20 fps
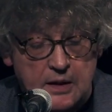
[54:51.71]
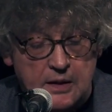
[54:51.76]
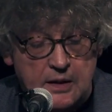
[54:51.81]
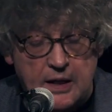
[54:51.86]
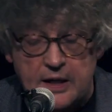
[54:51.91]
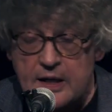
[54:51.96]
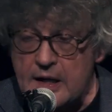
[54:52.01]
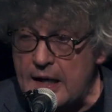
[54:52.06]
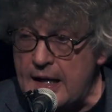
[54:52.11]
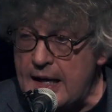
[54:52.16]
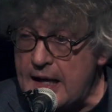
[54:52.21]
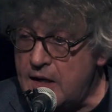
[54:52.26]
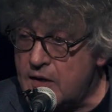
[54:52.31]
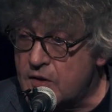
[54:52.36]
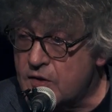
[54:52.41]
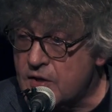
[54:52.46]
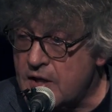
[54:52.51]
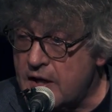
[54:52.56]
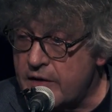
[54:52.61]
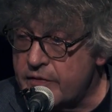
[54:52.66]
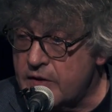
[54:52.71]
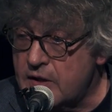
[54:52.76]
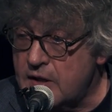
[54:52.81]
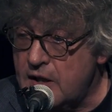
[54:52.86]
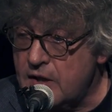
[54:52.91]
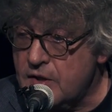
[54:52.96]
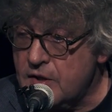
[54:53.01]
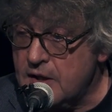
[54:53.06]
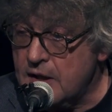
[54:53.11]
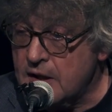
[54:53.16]
in late
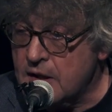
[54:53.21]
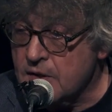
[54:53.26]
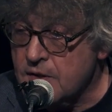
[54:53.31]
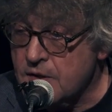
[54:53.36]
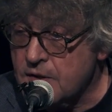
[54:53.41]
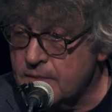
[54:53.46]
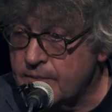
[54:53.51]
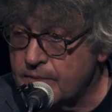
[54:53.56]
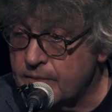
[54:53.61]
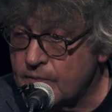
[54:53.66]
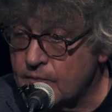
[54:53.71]
76.